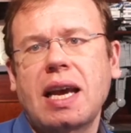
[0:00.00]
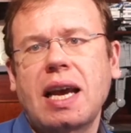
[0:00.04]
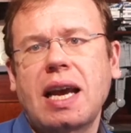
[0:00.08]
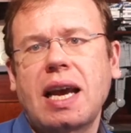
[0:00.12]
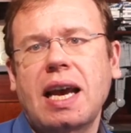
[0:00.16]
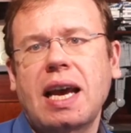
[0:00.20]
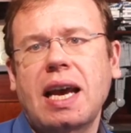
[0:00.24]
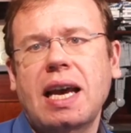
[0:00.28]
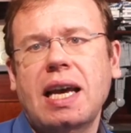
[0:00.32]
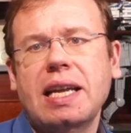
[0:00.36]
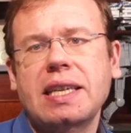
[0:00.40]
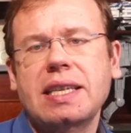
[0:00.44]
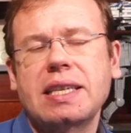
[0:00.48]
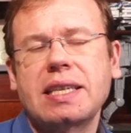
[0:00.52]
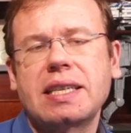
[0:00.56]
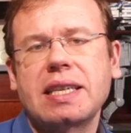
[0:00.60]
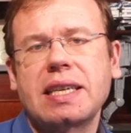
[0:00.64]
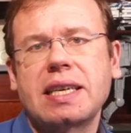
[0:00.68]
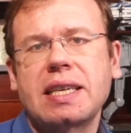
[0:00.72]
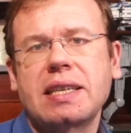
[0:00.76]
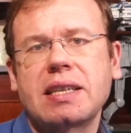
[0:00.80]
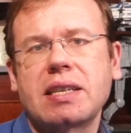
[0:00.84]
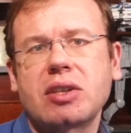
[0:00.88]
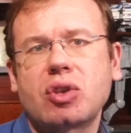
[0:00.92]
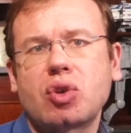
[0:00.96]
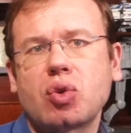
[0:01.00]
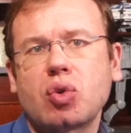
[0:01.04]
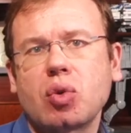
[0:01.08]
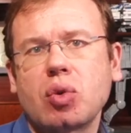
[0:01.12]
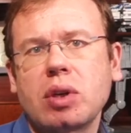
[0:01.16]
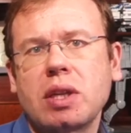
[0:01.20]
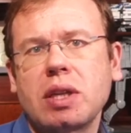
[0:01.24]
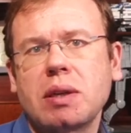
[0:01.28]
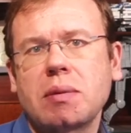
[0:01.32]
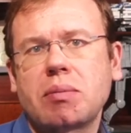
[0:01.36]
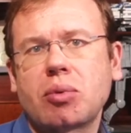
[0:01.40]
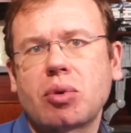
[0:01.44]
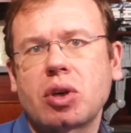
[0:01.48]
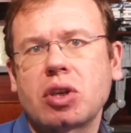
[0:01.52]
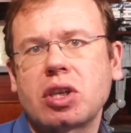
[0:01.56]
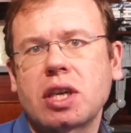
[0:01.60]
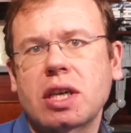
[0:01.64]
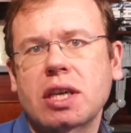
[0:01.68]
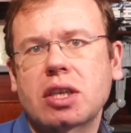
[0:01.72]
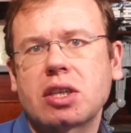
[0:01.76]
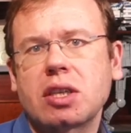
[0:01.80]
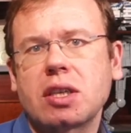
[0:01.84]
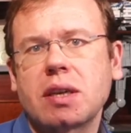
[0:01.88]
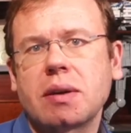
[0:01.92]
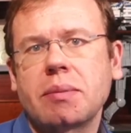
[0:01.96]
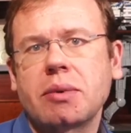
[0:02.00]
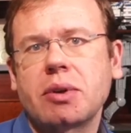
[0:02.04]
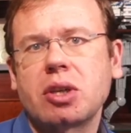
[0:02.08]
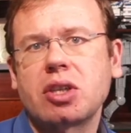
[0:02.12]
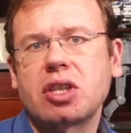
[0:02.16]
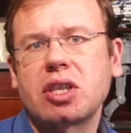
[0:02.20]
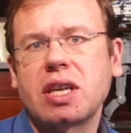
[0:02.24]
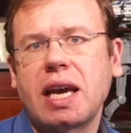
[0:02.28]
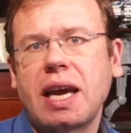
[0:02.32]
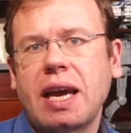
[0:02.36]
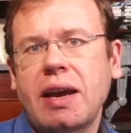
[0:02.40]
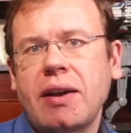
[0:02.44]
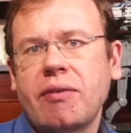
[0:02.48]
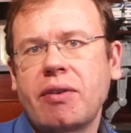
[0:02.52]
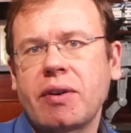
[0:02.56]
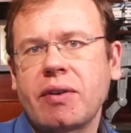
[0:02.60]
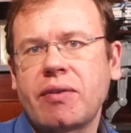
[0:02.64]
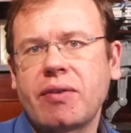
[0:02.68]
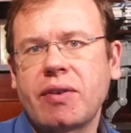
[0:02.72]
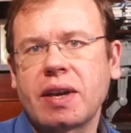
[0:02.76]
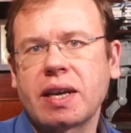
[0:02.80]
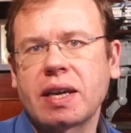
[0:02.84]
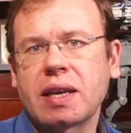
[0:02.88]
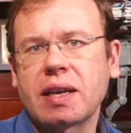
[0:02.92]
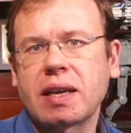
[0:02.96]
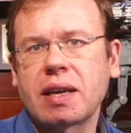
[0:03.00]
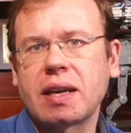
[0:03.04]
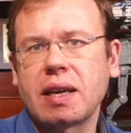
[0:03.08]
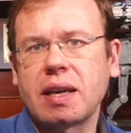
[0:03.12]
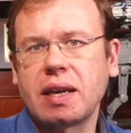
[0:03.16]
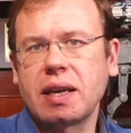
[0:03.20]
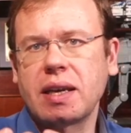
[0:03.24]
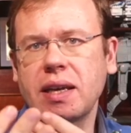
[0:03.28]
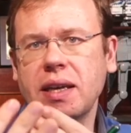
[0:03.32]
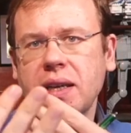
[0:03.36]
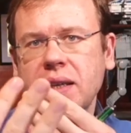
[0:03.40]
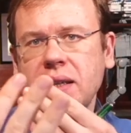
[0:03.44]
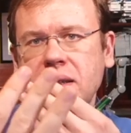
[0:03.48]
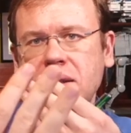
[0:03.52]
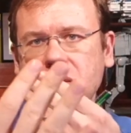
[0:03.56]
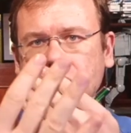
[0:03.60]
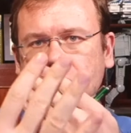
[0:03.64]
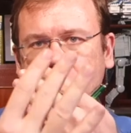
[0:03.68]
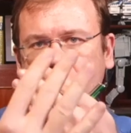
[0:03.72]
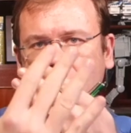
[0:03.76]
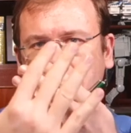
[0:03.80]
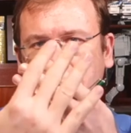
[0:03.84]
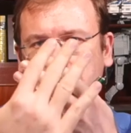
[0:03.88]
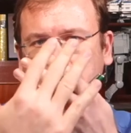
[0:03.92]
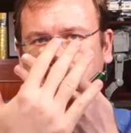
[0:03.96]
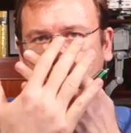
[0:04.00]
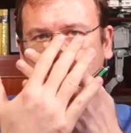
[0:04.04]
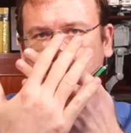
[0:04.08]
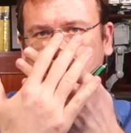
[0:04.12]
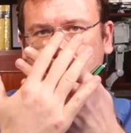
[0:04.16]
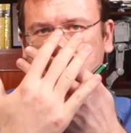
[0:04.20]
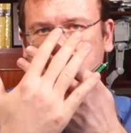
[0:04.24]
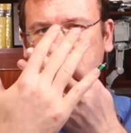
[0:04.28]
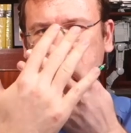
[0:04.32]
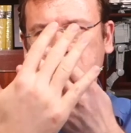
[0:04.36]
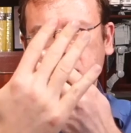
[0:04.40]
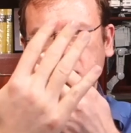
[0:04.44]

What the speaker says: And in the 2D projection image, everything is superimposed.